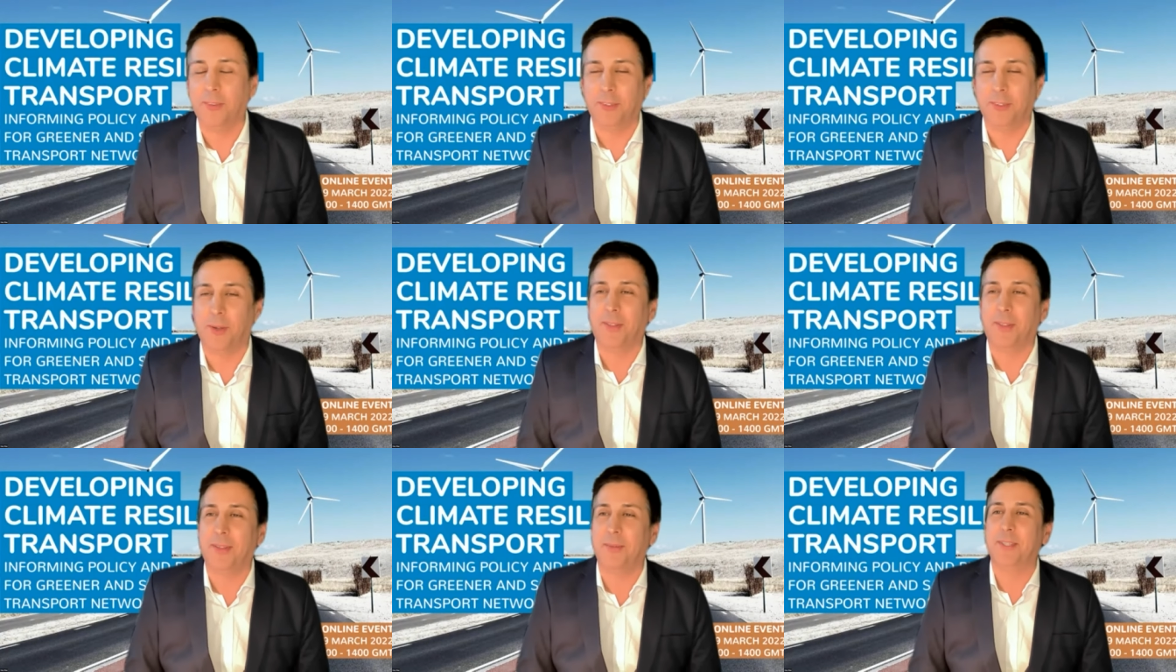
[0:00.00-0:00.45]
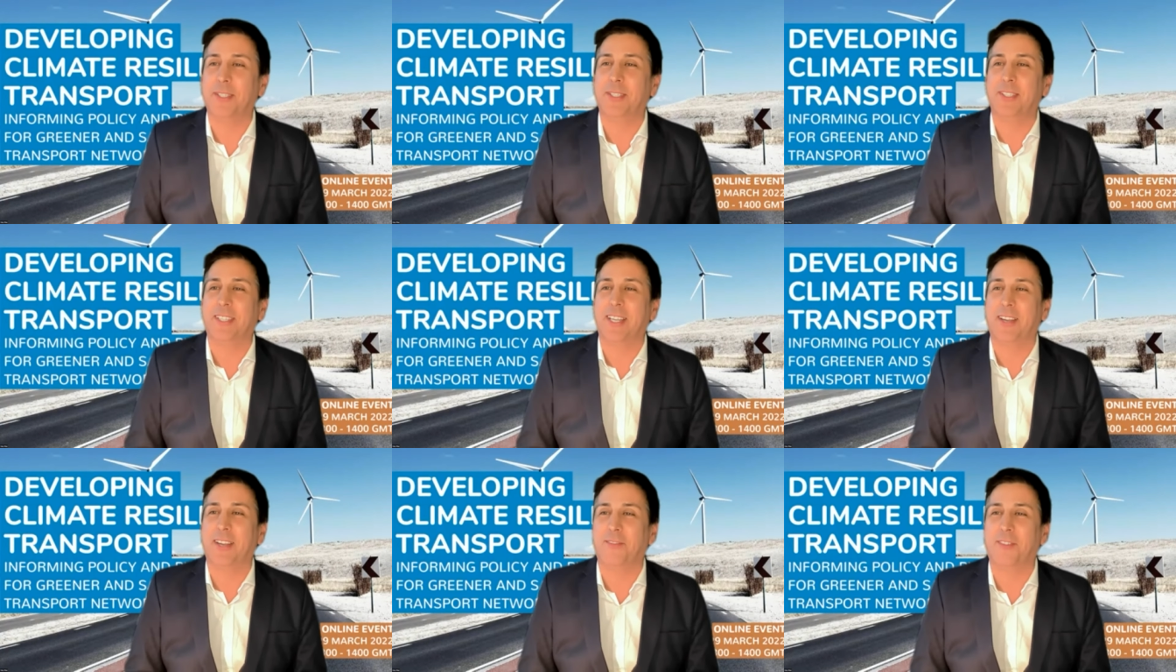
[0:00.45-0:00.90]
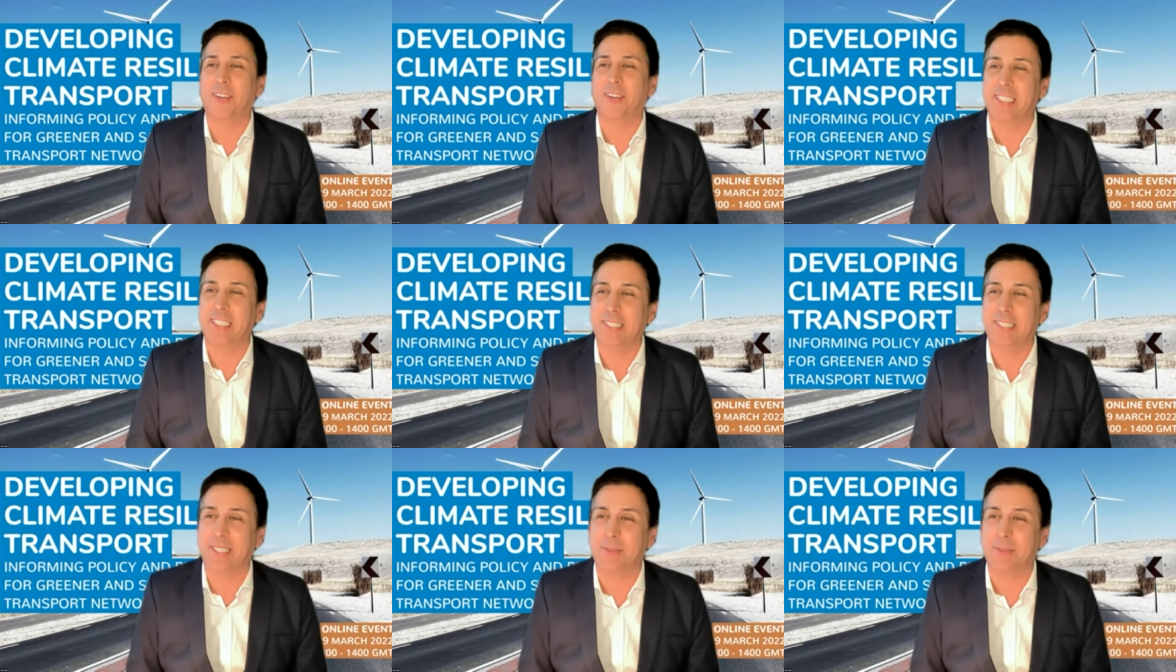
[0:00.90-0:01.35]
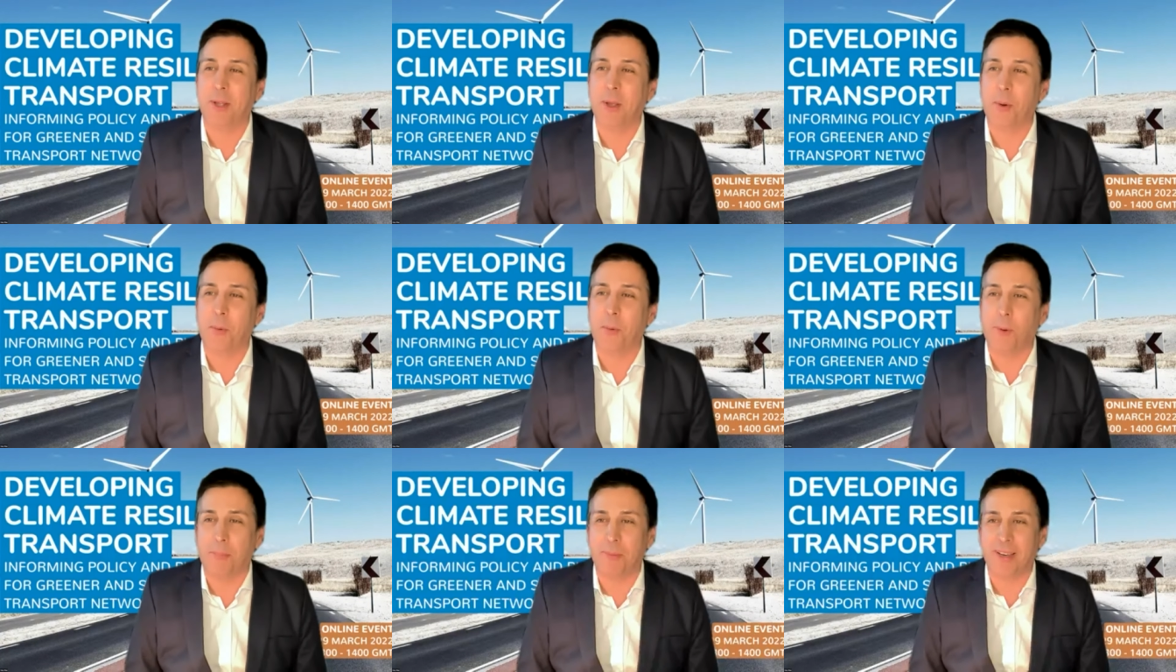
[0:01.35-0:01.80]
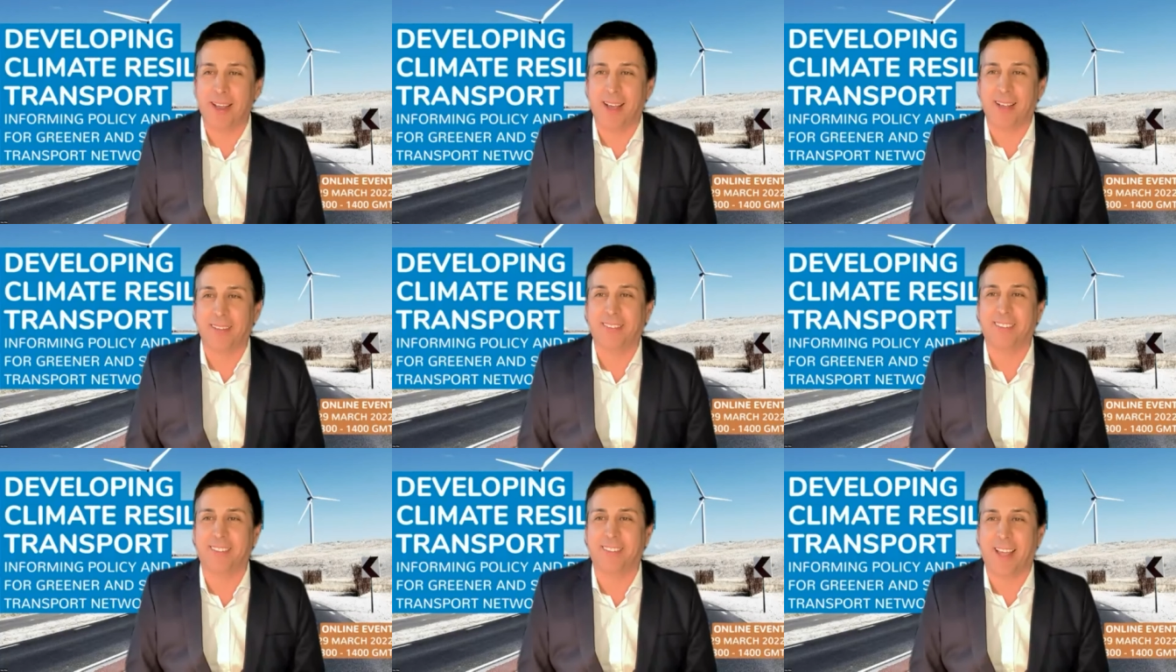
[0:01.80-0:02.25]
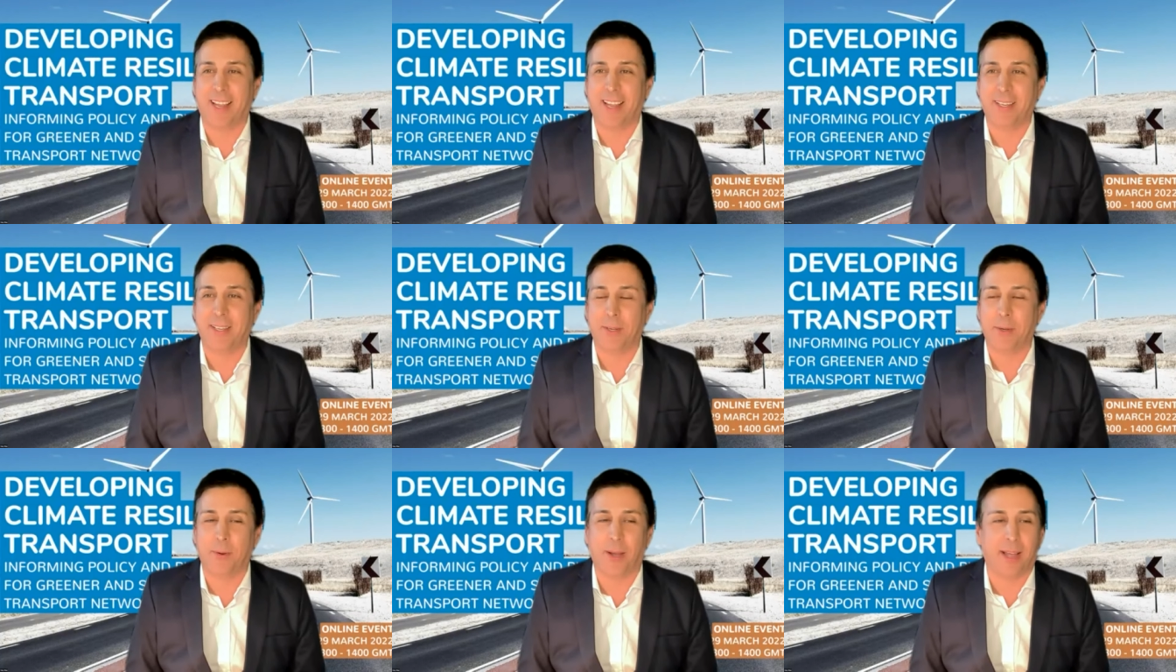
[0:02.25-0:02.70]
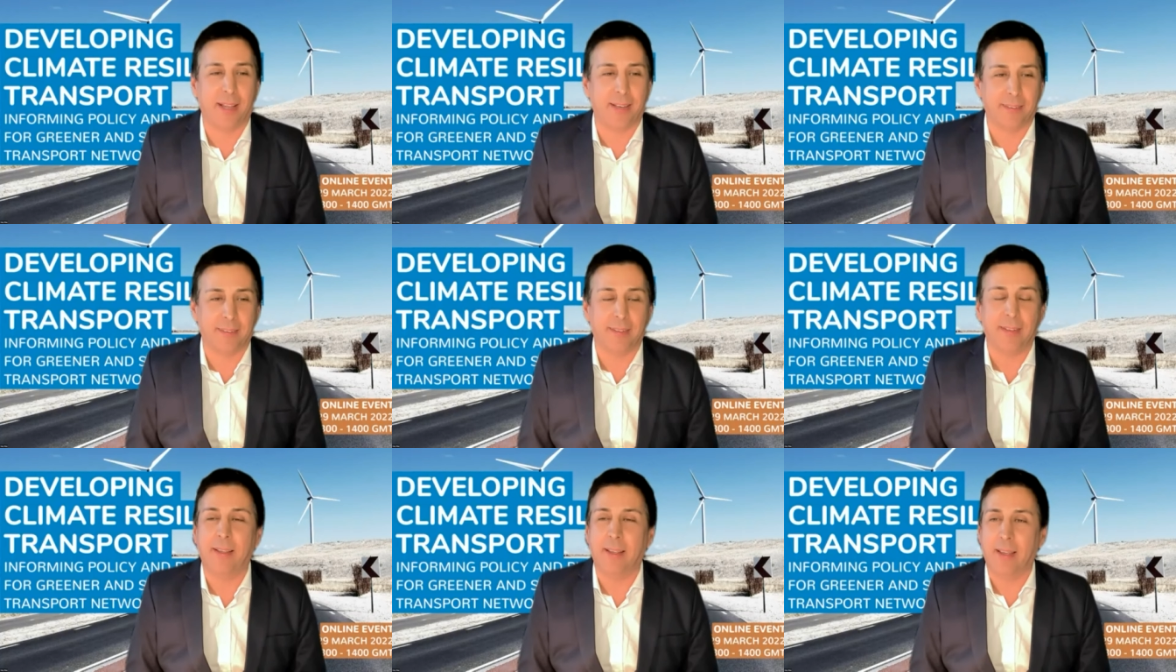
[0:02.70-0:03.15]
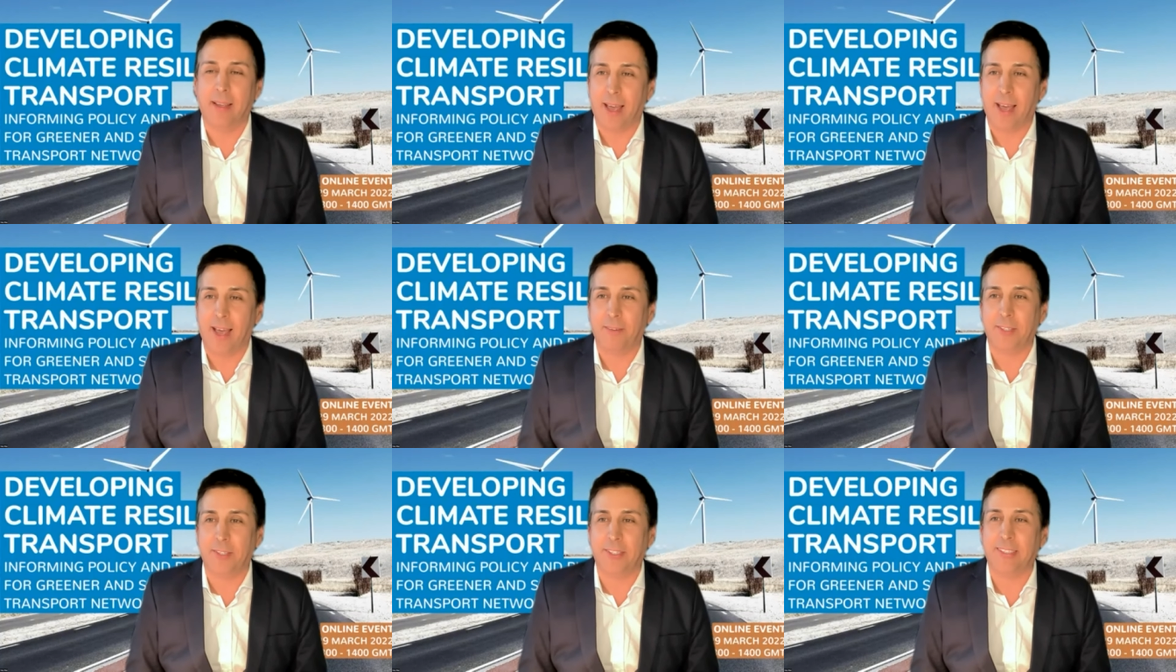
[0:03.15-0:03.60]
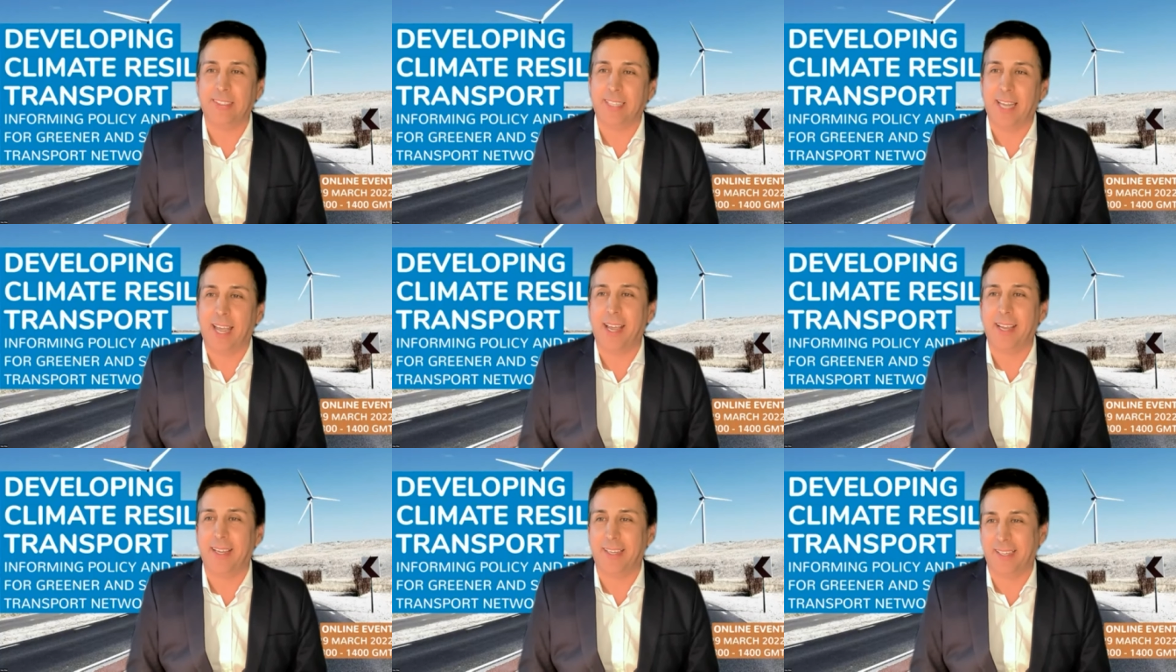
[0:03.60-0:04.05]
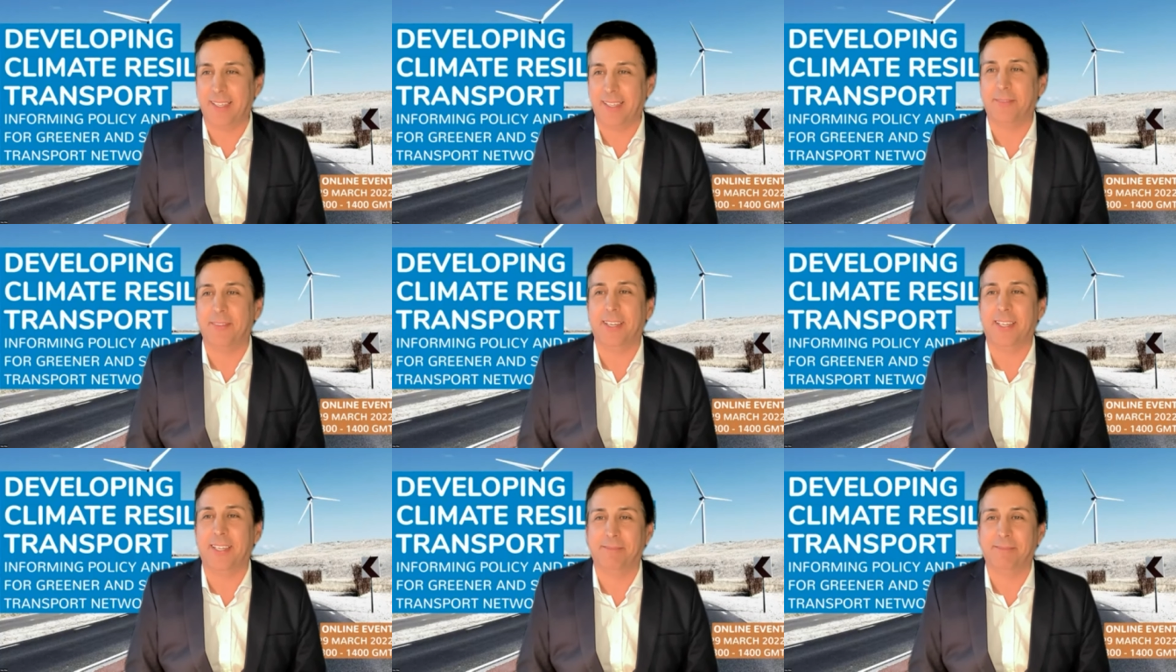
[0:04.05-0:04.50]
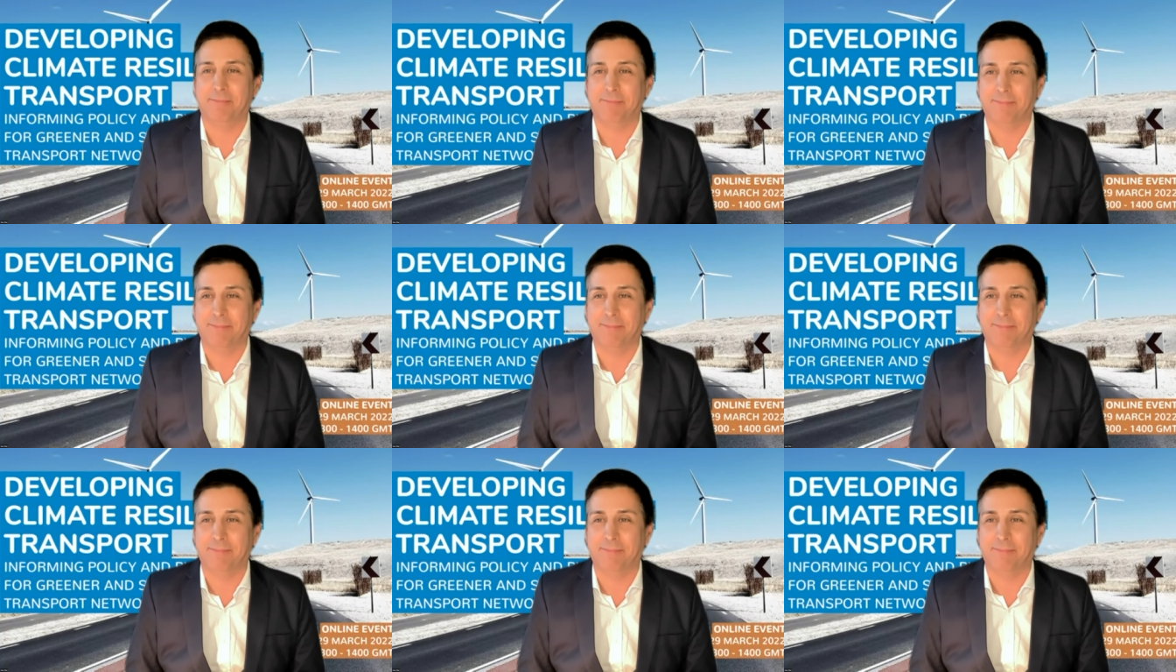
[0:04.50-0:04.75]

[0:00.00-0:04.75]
So I think we should uh, finish this webinar. So thank you and have a good day, evening.